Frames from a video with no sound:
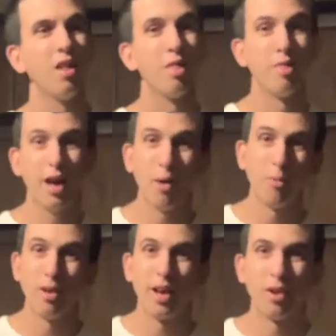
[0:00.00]
That
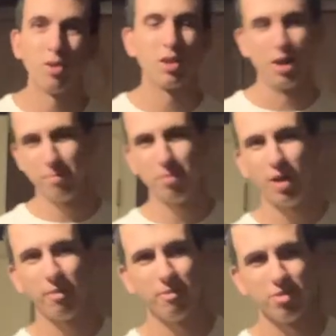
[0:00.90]
one had all kind of
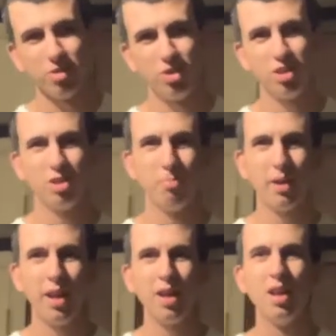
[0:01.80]
problems and shit the
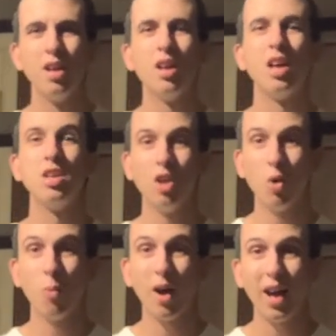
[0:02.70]
bed. You know
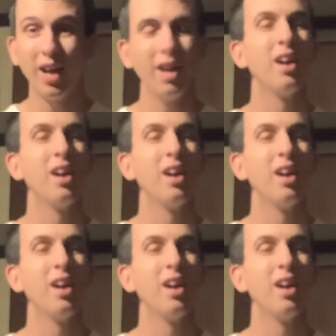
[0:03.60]
why?